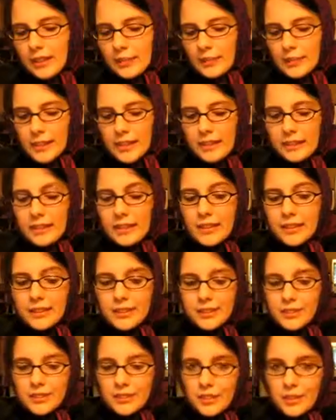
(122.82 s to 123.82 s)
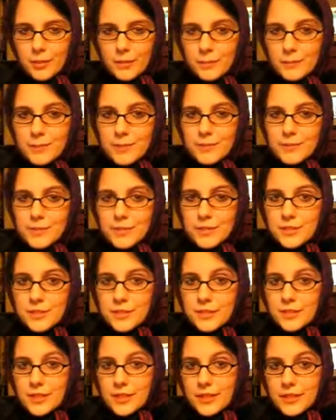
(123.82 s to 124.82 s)
we kind of got into a little bit of
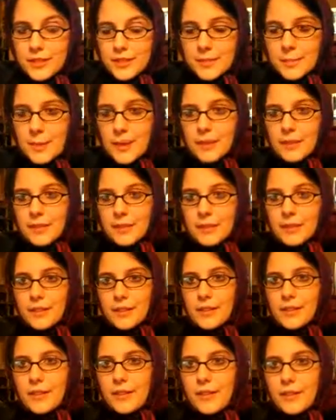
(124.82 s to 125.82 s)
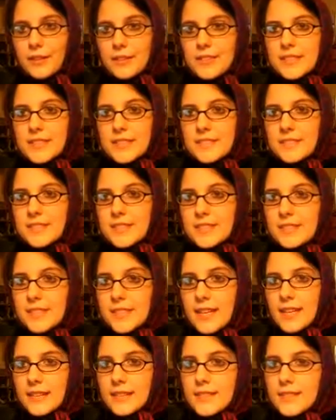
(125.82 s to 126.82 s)
talks about, you know, all the different
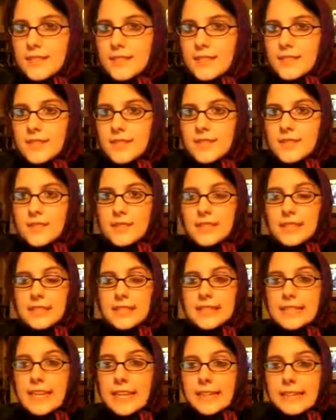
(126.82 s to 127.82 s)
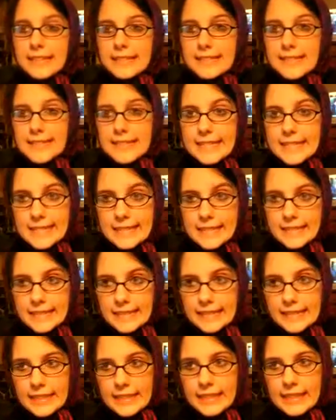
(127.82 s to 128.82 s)
sects, it's
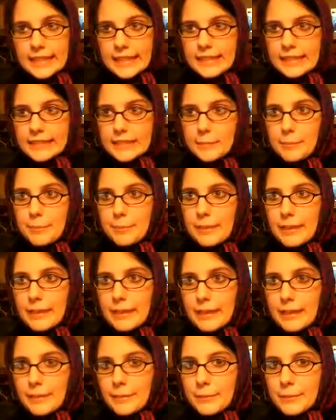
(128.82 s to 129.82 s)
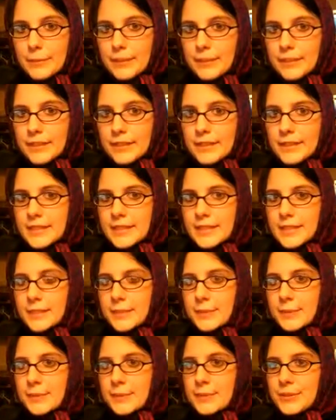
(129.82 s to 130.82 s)
a bad word
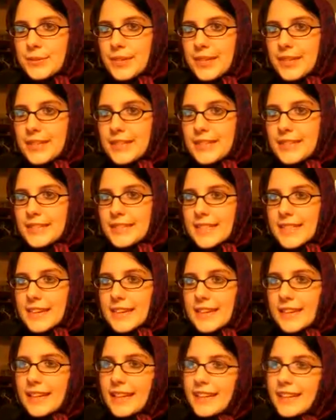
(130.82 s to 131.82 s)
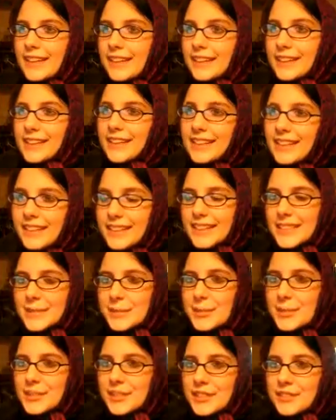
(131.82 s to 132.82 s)
to try and say,
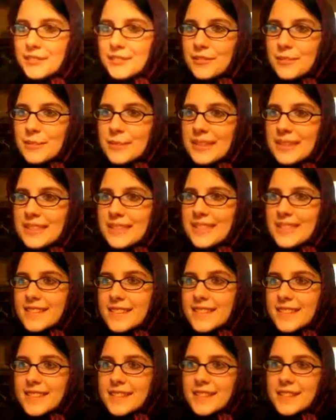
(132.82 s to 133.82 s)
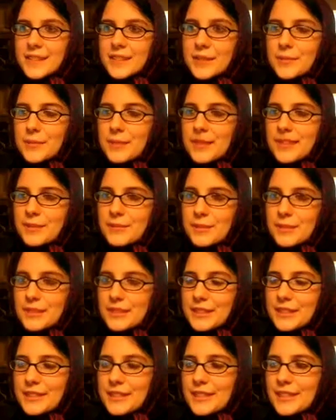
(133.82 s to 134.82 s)
especially for me since I slur my
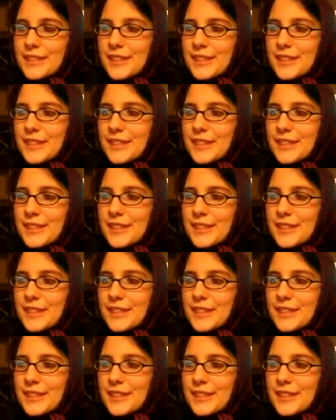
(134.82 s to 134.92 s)
words.